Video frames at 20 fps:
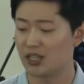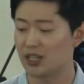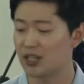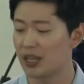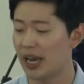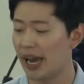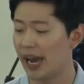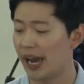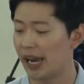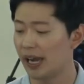
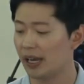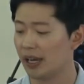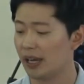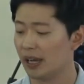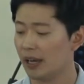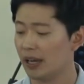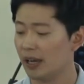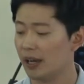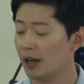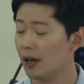say,
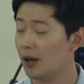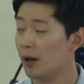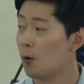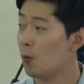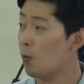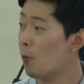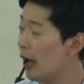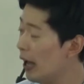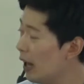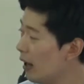
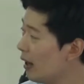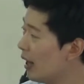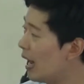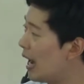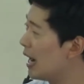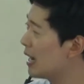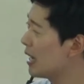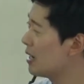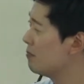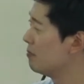Well,
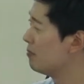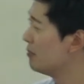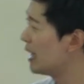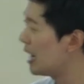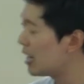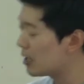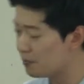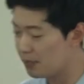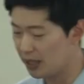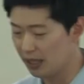I am
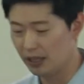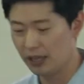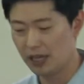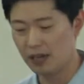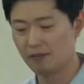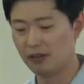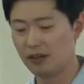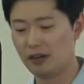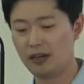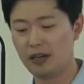not a
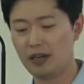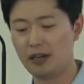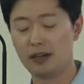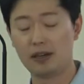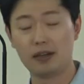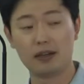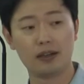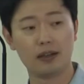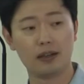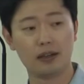believer,
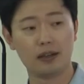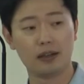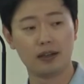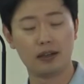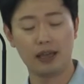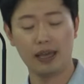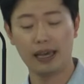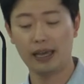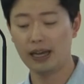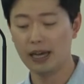
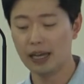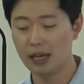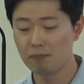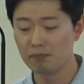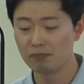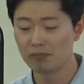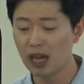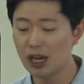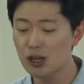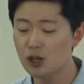and I
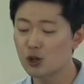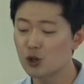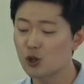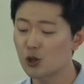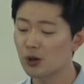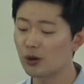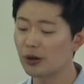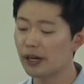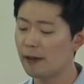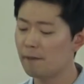am not
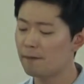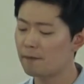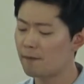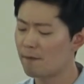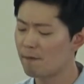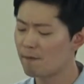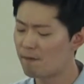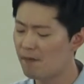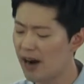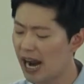sure if
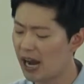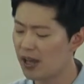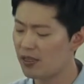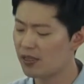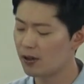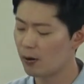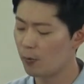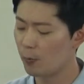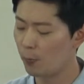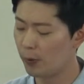
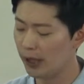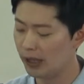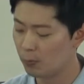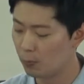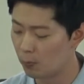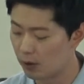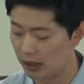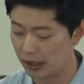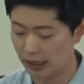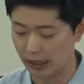faith will
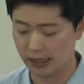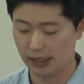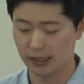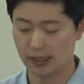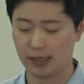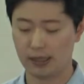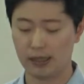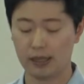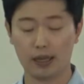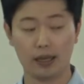work.
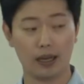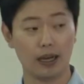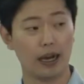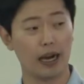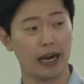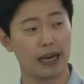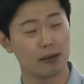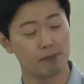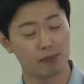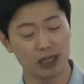
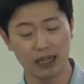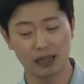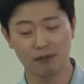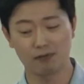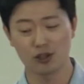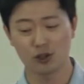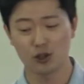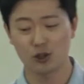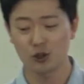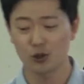I am not
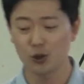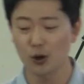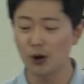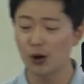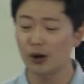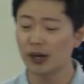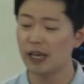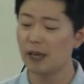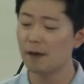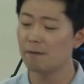even
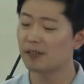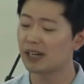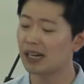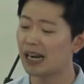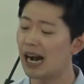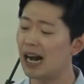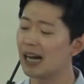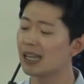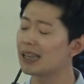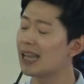sure if
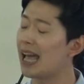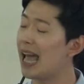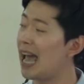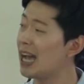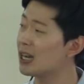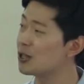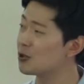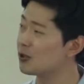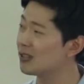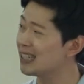God
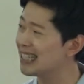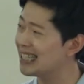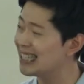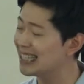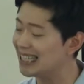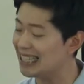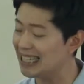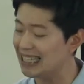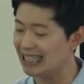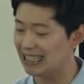actually
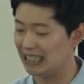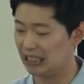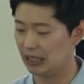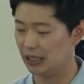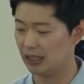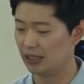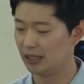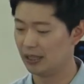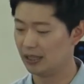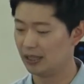
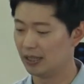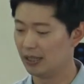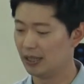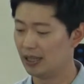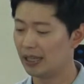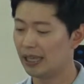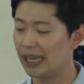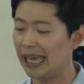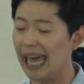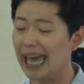exists.
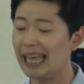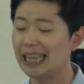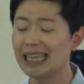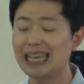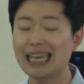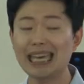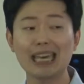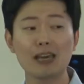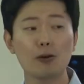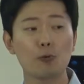Can
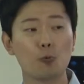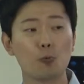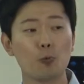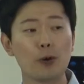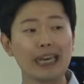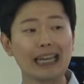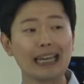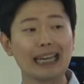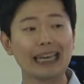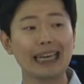He
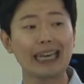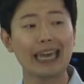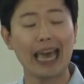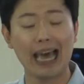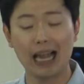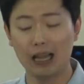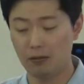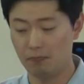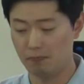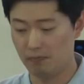really
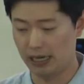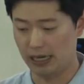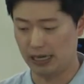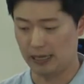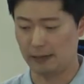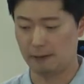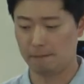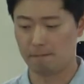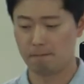help me?